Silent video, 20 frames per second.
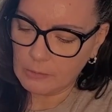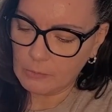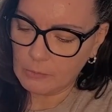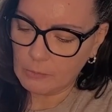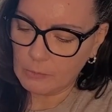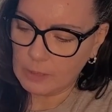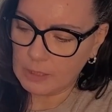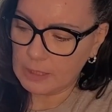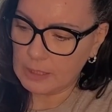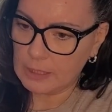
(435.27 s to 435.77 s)

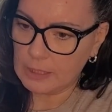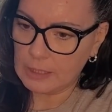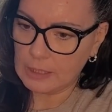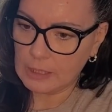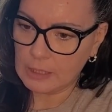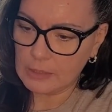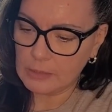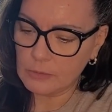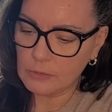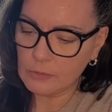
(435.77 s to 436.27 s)
when
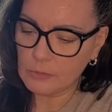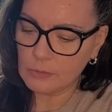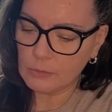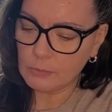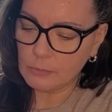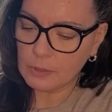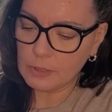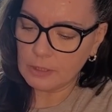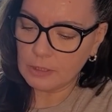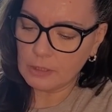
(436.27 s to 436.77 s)
I used to
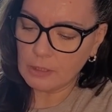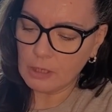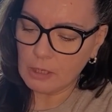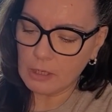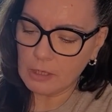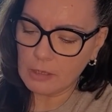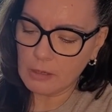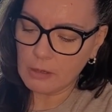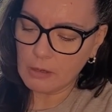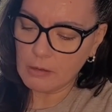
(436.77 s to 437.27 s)
read a
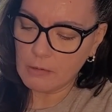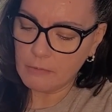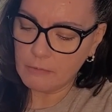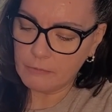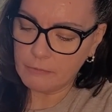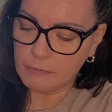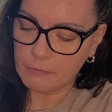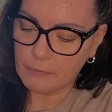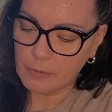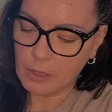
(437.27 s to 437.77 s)
lot
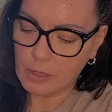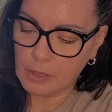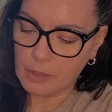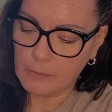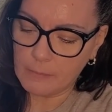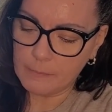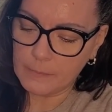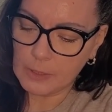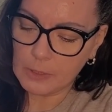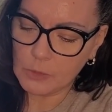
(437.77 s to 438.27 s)
of
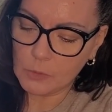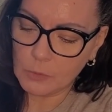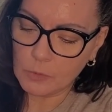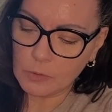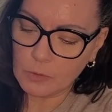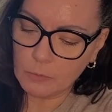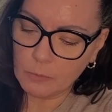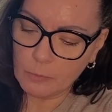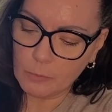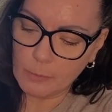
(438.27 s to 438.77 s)

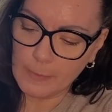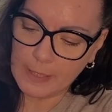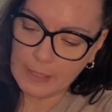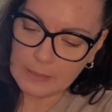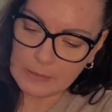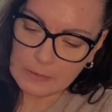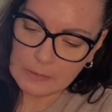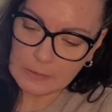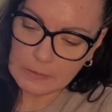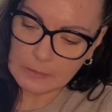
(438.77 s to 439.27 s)
historical
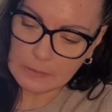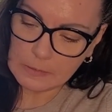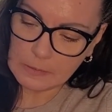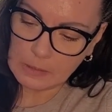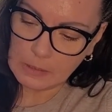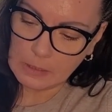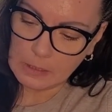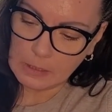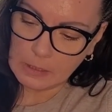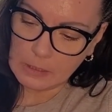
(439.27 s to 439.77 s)
romances.
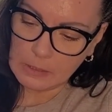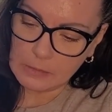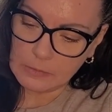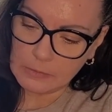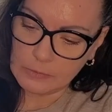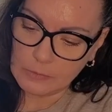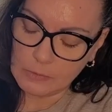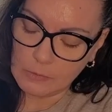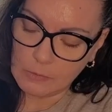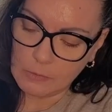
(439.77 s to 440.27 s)

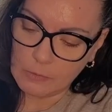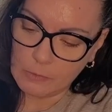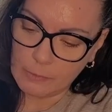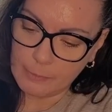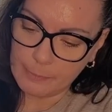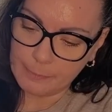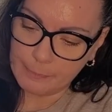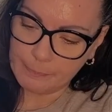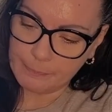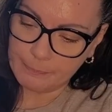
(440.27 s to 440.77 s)

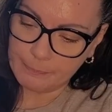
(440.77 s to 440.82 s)
So